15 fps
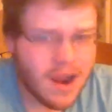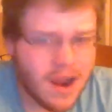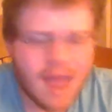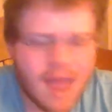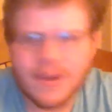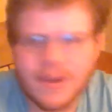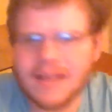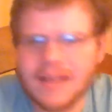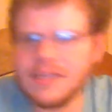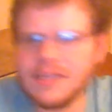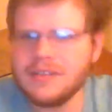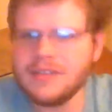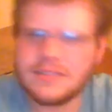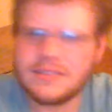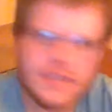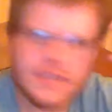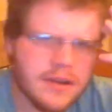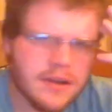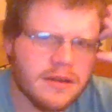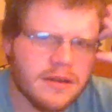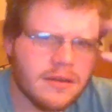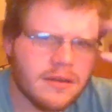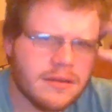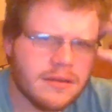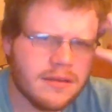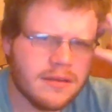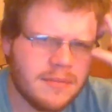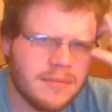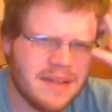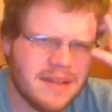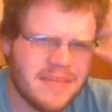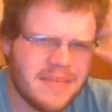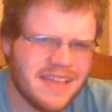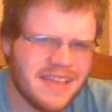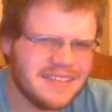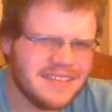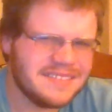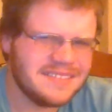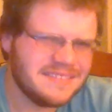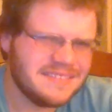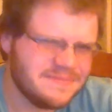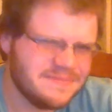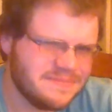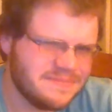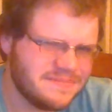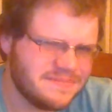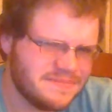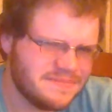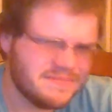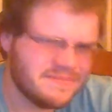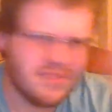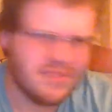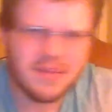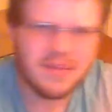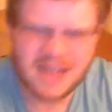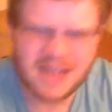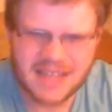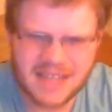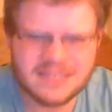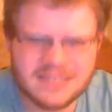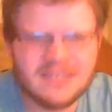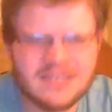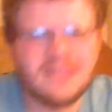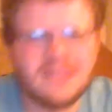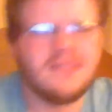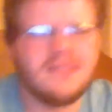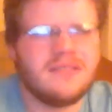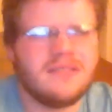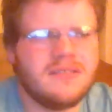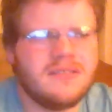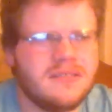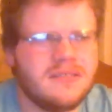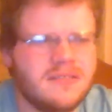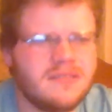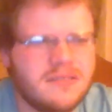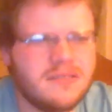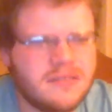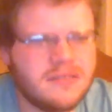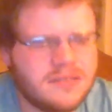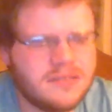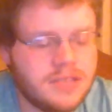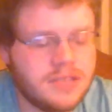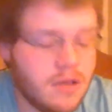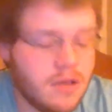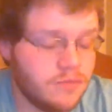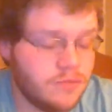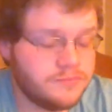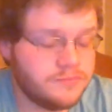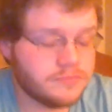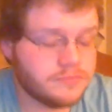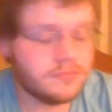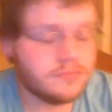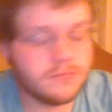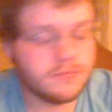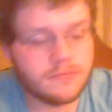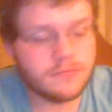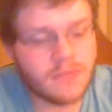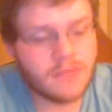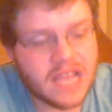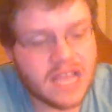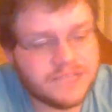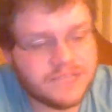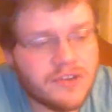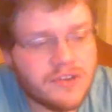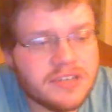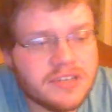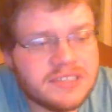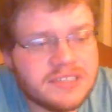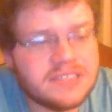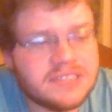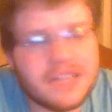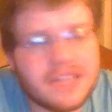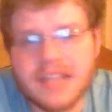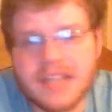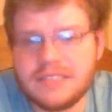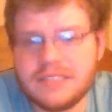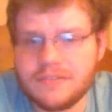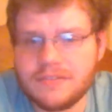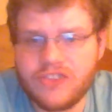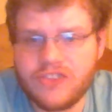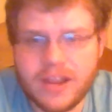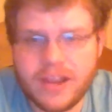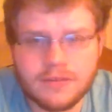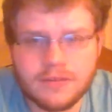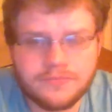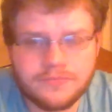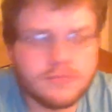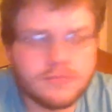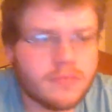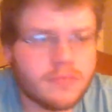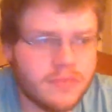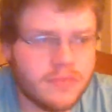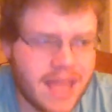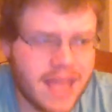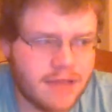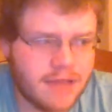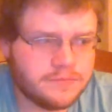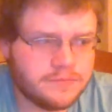I went out there to see her, but I'm like, probably not. So, as far as the status of the channel, now,